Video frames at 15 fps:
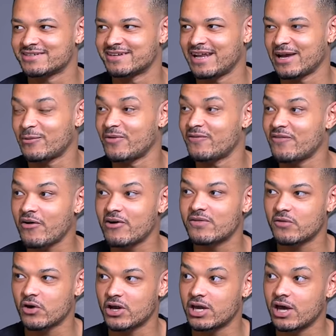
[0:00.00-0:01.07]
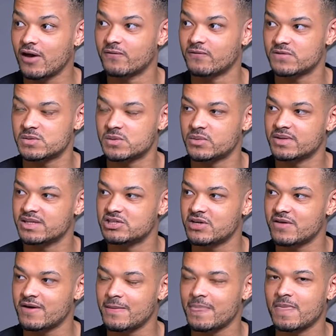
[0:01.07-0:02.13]
Like we're very, very comfortable with each
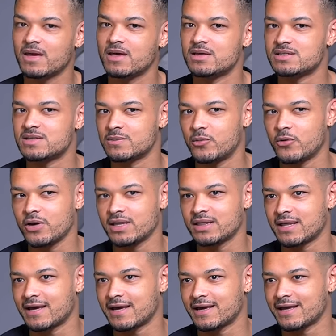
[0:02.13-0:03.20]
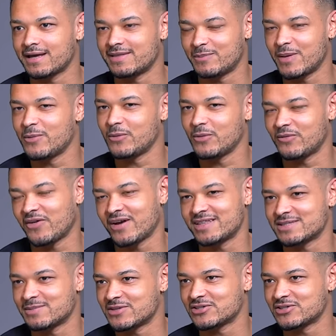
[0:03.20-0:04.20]
other to the point that, and people will find this a bit